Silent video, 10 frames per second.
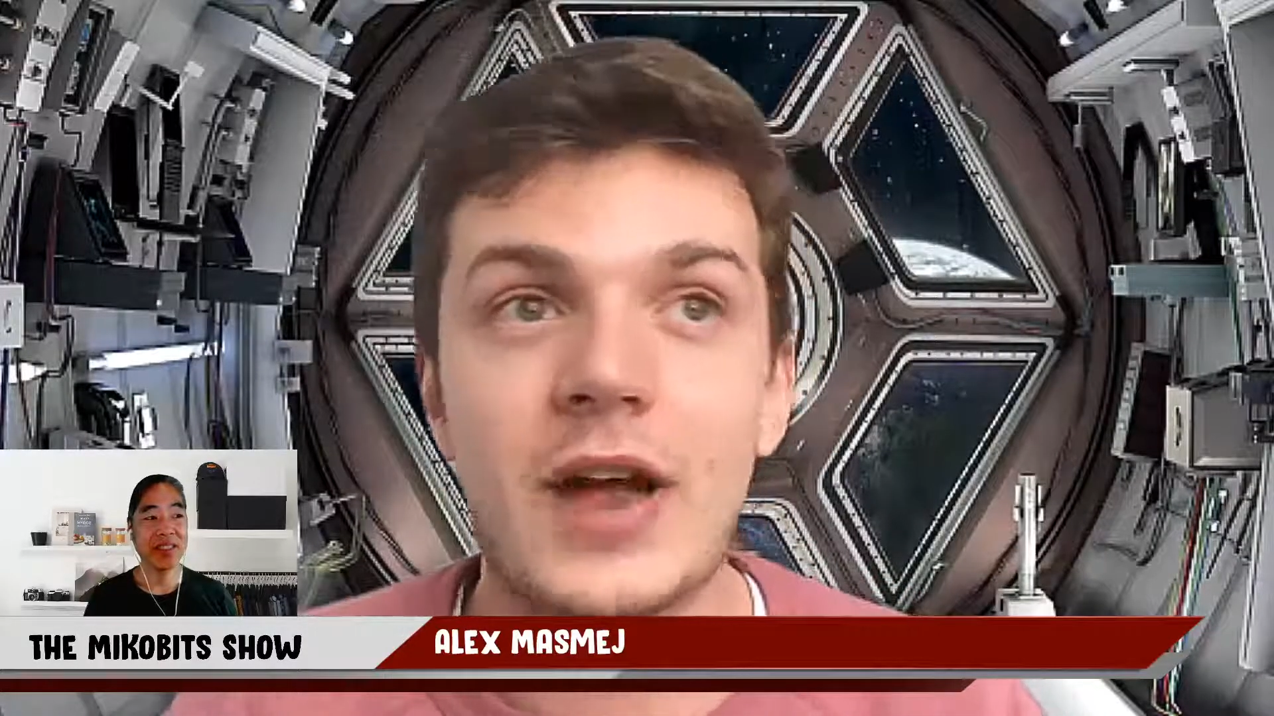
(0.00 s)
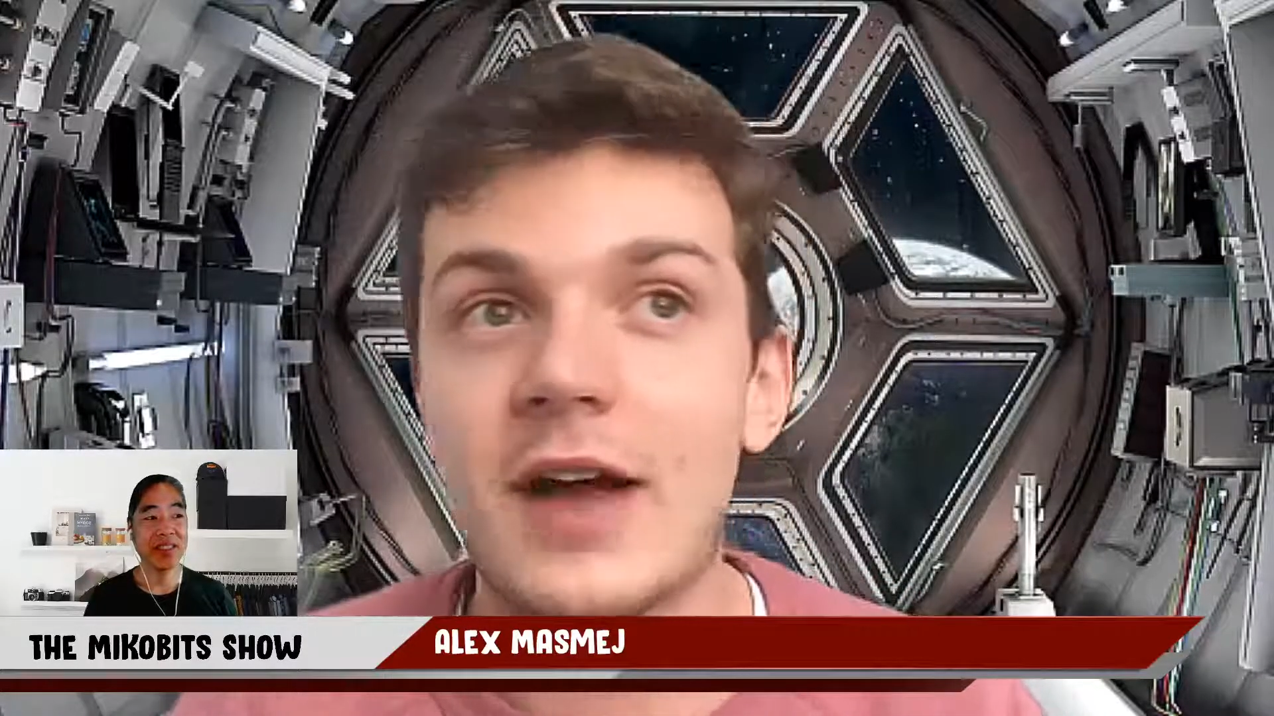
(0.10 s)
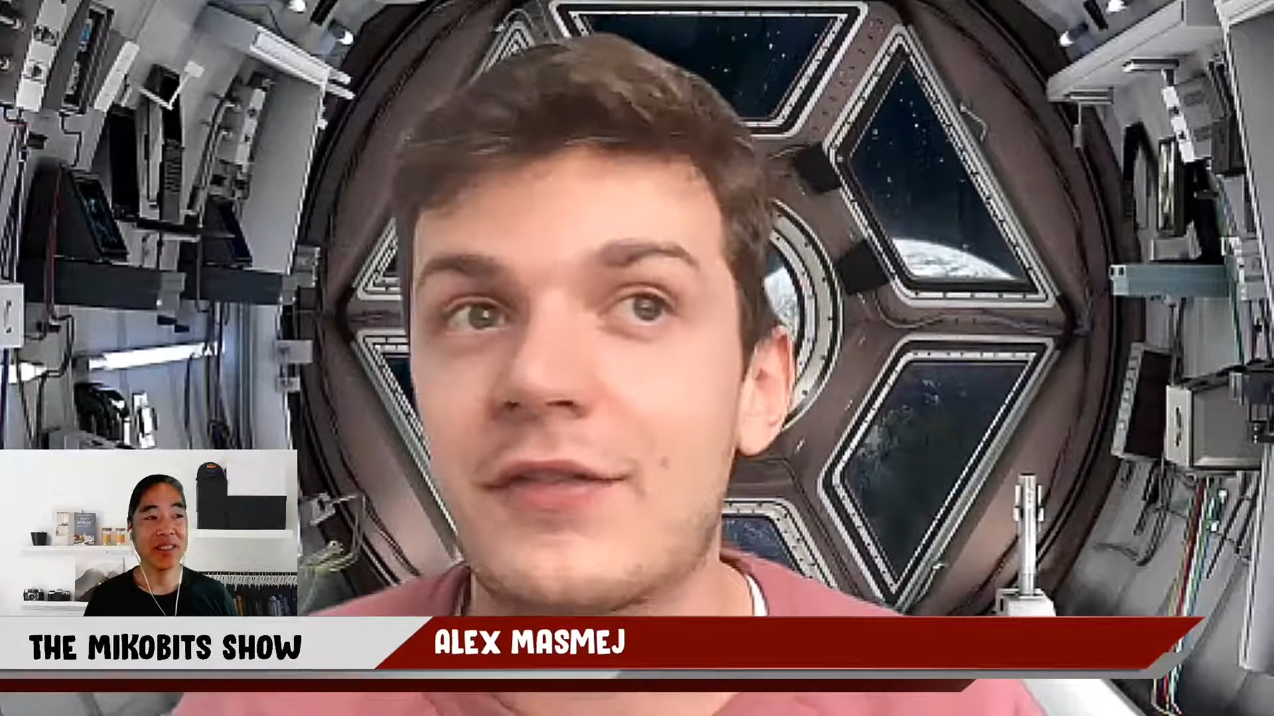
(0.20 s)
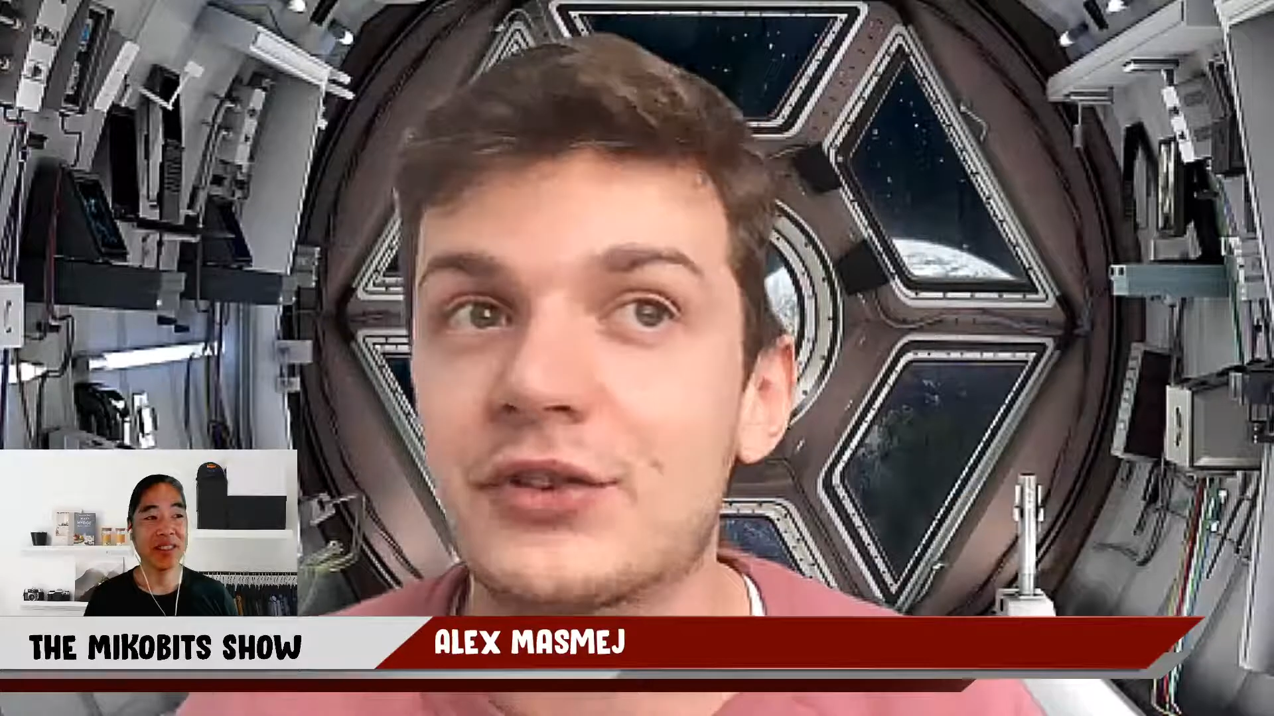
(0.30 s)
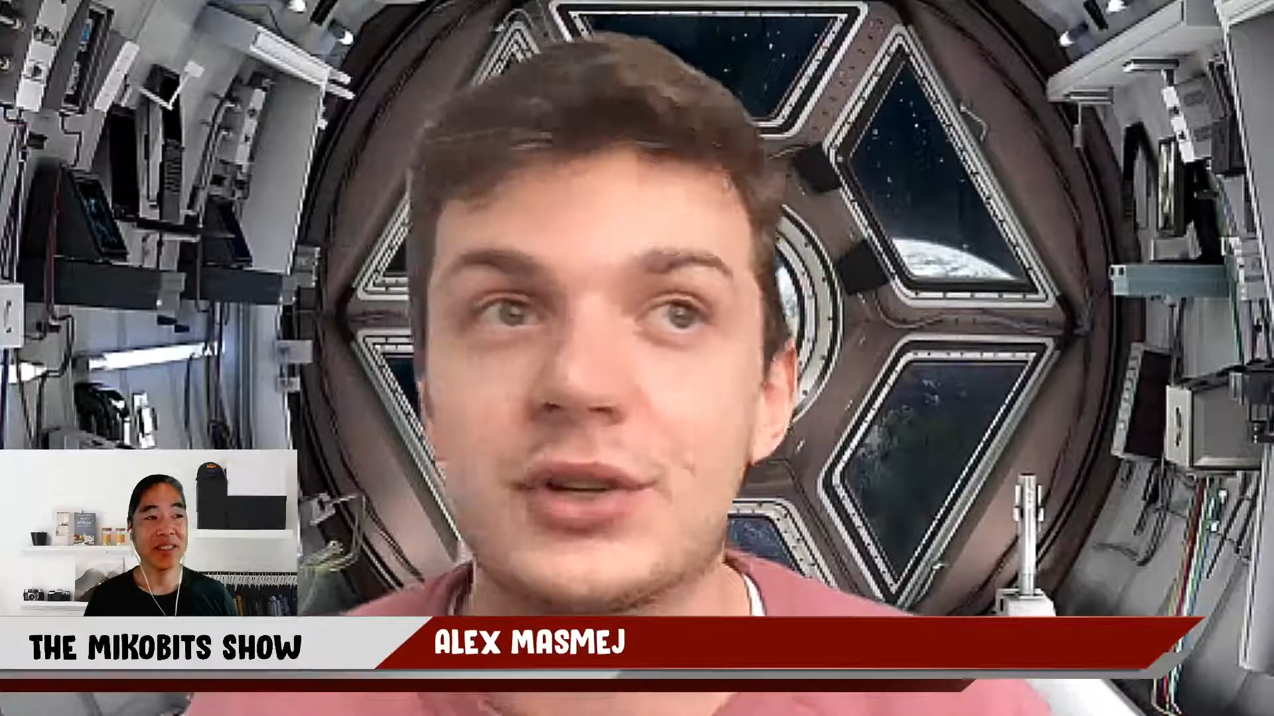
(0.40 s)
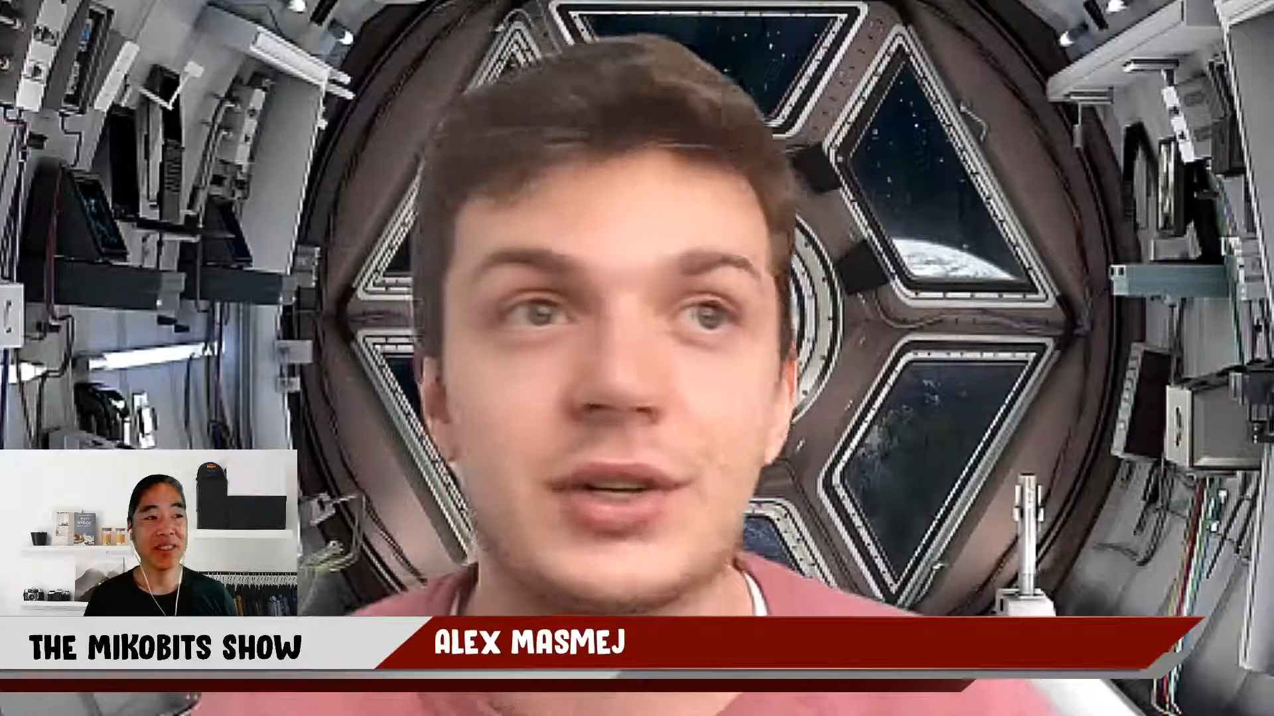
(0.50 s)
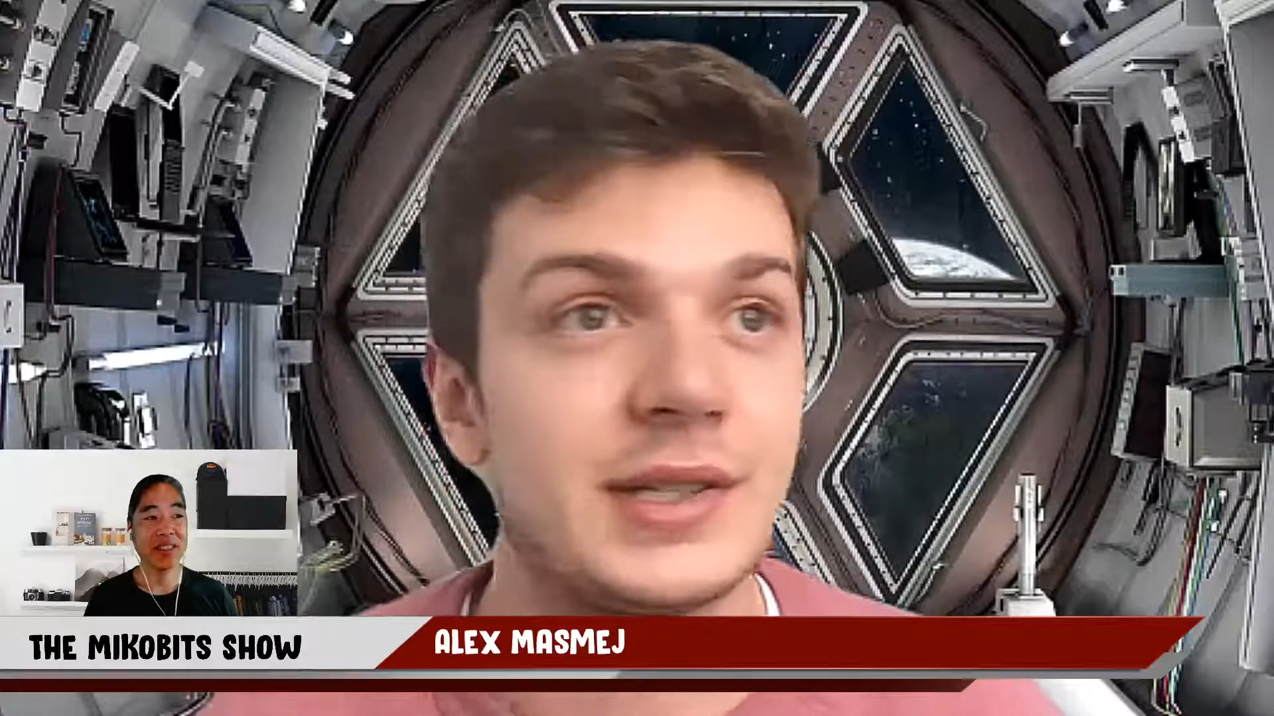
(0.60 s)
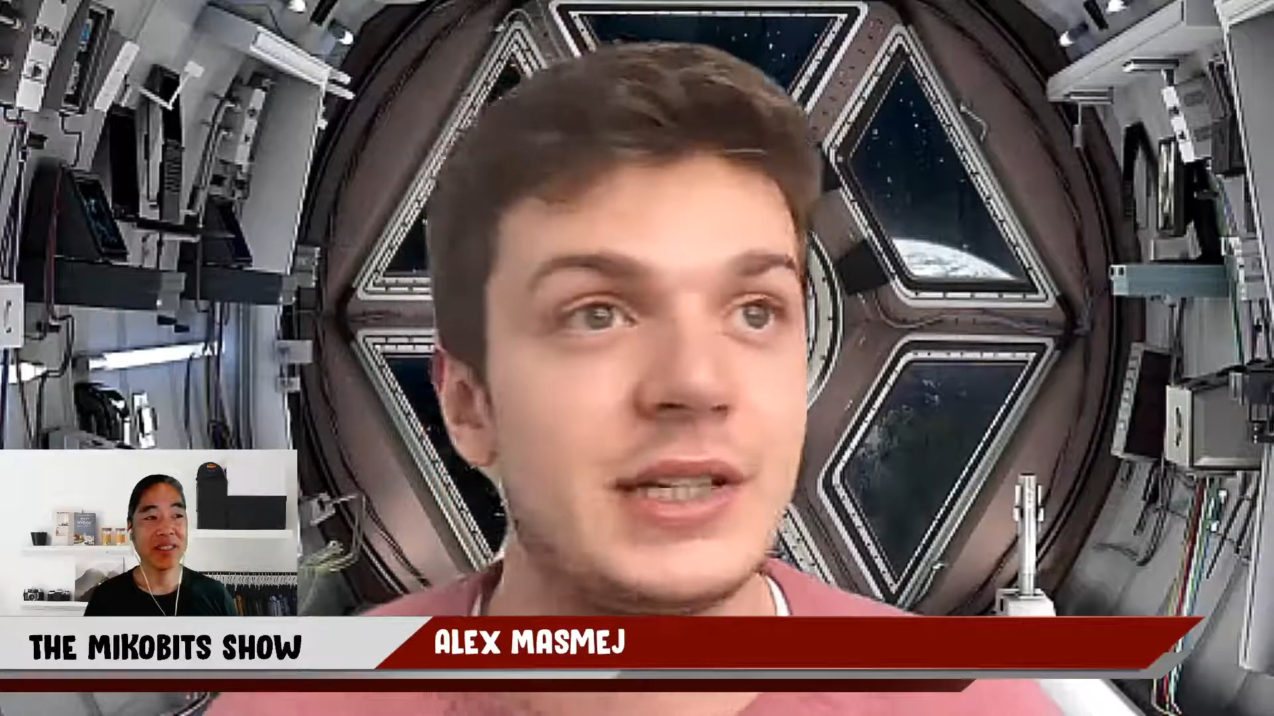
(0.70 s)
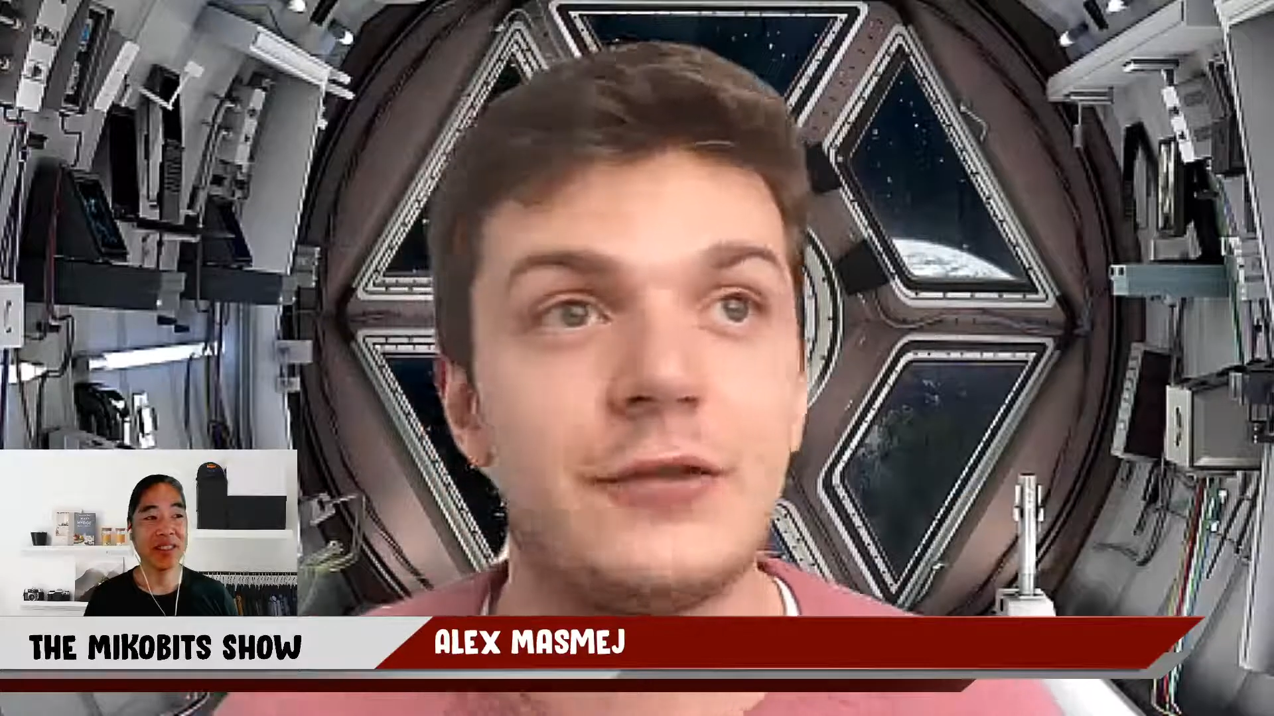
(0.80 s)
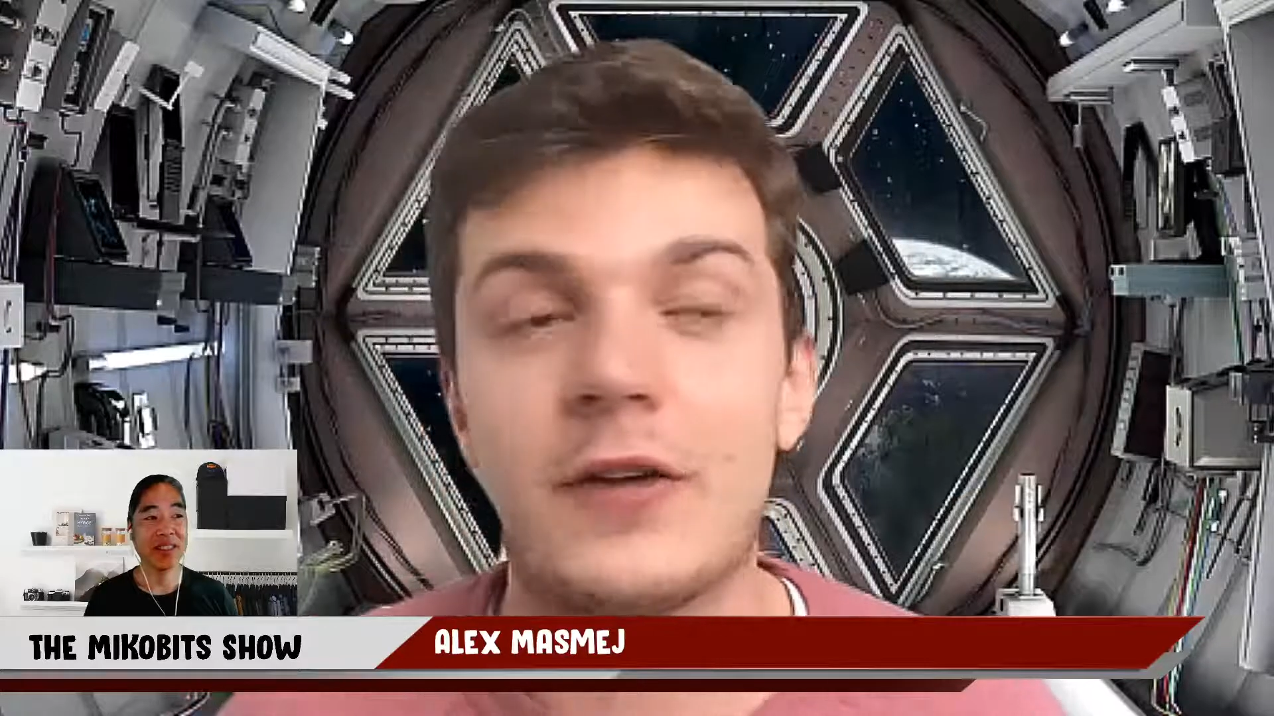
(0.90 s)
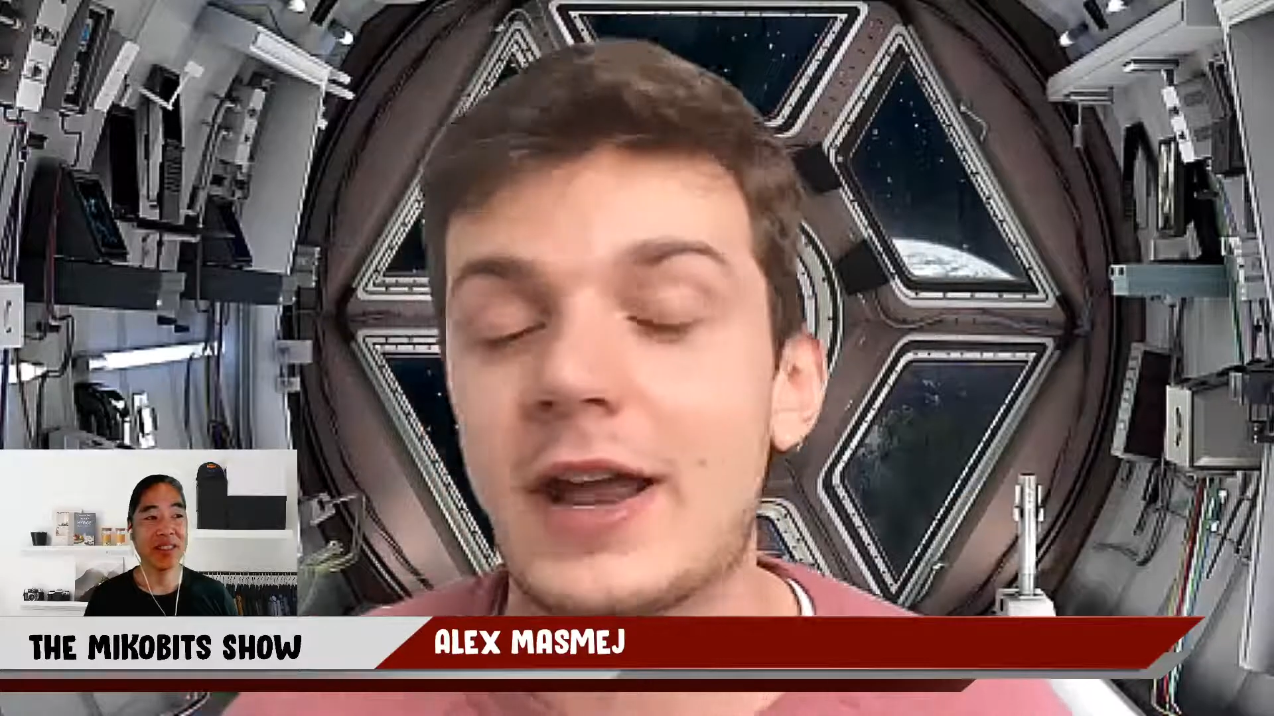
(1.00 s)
after DeFi